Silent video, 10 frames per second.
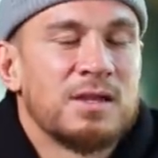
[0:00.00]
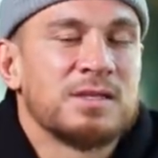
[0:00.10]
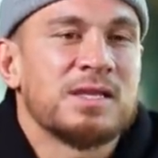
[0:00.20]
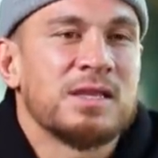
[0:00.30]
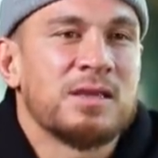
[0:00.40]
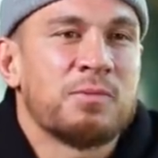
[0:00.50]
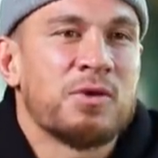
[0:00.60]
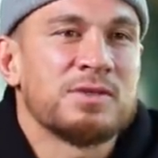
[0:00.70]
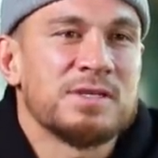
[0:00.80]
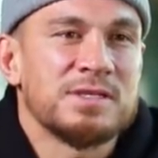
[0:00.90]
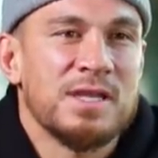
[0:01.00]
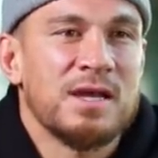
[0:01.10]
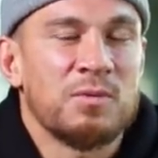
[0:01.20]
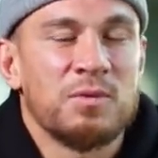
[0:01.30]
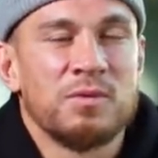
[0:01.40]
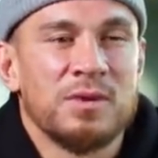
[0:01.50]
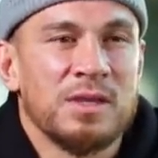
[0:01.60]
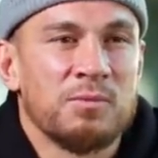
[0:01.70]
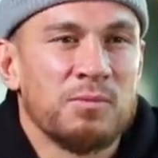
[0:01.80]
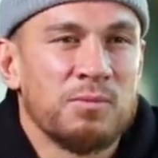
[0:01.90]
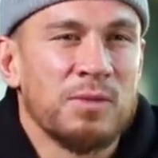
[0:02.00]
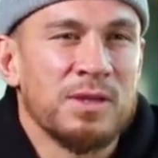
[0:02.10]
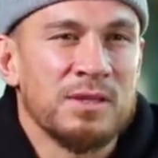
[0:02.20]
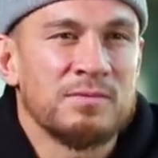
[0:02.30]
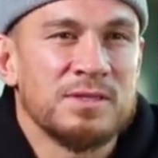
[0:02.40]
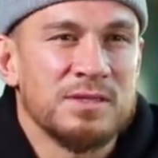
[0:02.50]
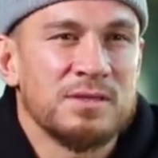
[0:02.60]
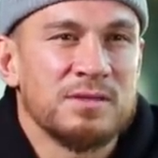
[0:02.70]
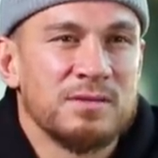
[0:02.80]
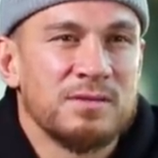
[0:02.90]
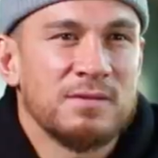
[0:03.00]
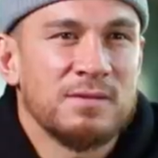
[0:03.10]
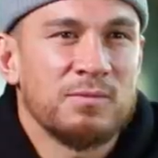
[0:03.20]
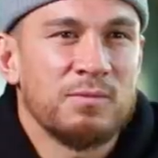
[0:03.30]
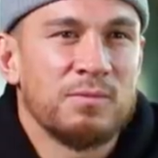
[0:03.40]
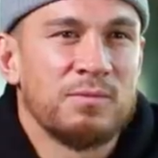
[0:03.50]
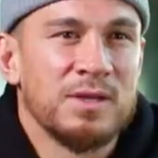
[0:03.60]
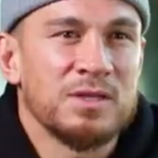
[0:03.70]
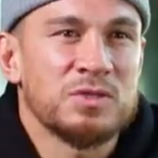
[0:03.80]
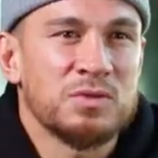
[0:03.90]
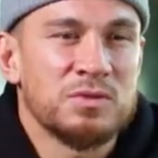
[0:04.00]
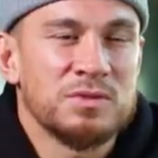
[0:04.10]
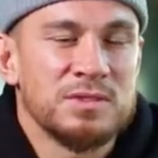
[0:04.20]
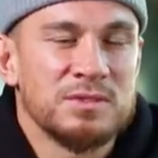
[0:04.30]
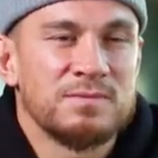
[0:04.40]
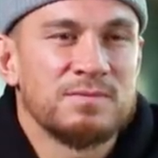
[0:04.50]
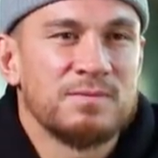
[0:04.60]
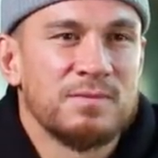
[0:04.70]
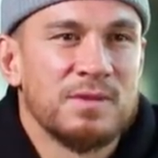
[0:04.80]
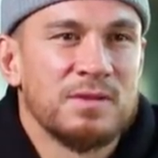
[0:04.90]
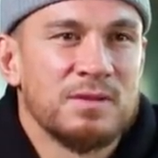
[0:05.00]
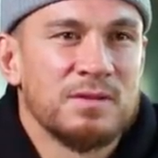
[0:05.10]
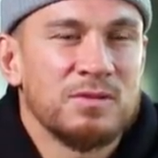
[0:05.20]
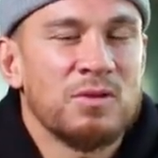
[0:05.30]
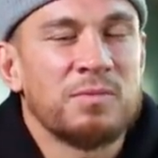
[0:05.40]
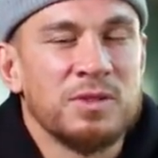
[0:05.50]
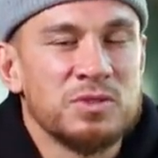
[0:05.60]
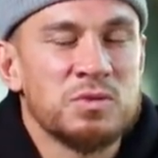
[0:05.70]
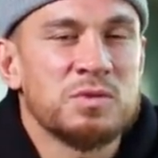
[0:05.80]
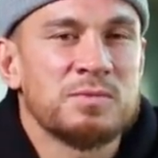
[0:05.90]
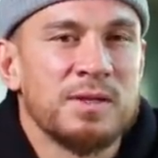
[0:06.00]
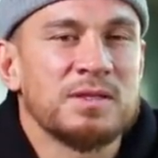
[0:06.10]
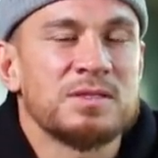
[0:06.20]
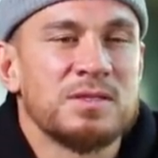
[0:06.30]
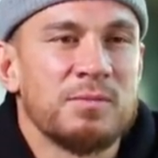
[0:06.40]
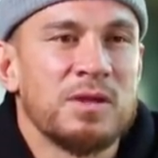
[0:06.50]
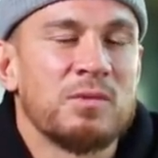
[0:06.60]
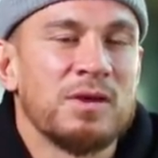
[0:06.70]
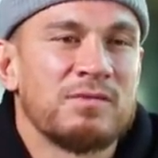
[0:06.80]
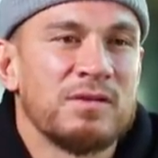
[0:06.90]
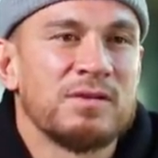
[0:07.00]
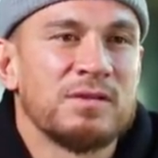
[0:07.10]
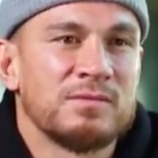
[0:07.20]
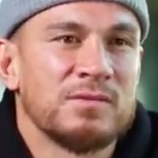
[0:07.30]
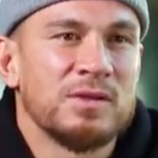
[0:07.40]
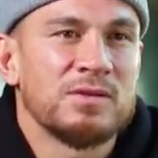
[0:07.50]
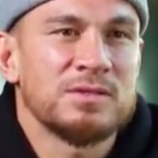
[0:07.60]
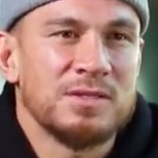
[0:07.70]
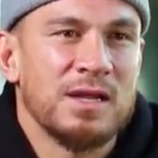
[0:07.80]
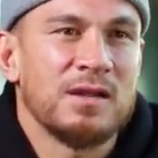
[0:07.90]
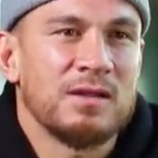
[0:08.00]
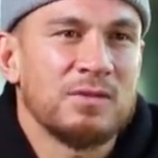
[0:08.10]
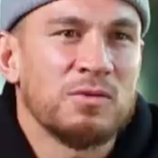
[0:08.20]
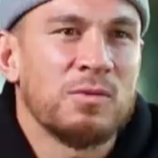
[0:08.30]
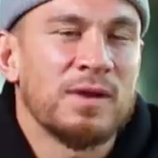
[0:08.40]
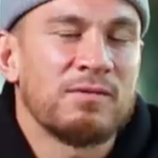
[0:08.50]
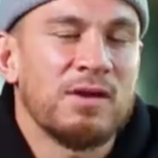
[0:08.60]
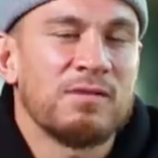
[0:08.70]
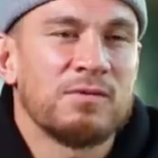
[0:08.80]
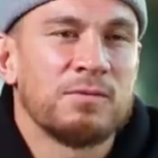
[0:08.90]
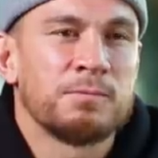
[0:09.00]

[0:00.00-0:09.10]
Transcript: let's get that process started where we can bring them to better shores, and not better shores, but just a better way of living, you know, start a new way of life for